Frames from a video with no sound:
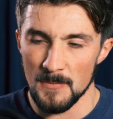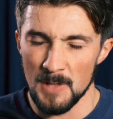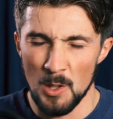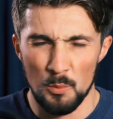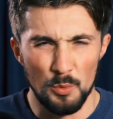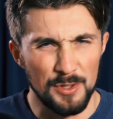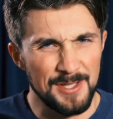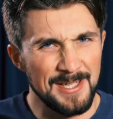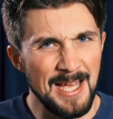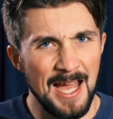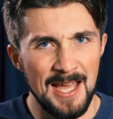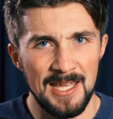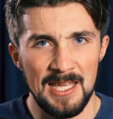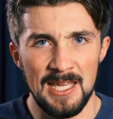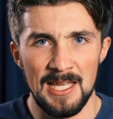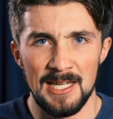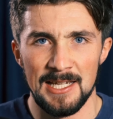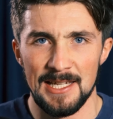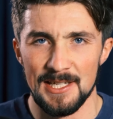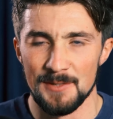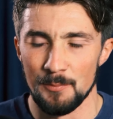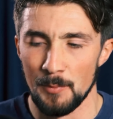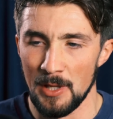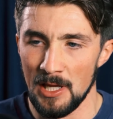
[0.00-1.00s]
And we sat
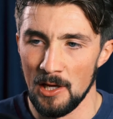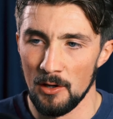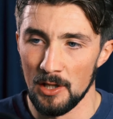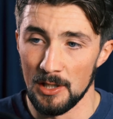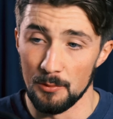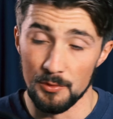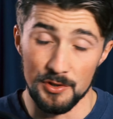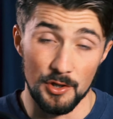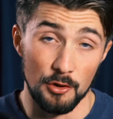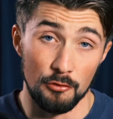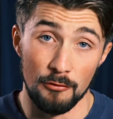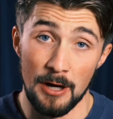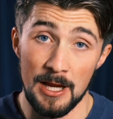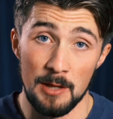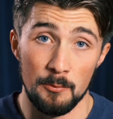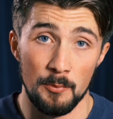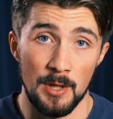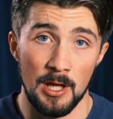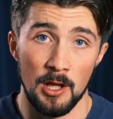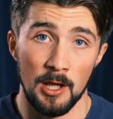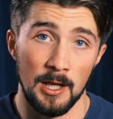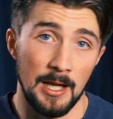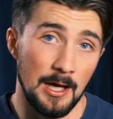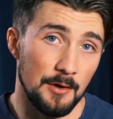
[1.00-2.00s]
eating this meal, and it was a great meal,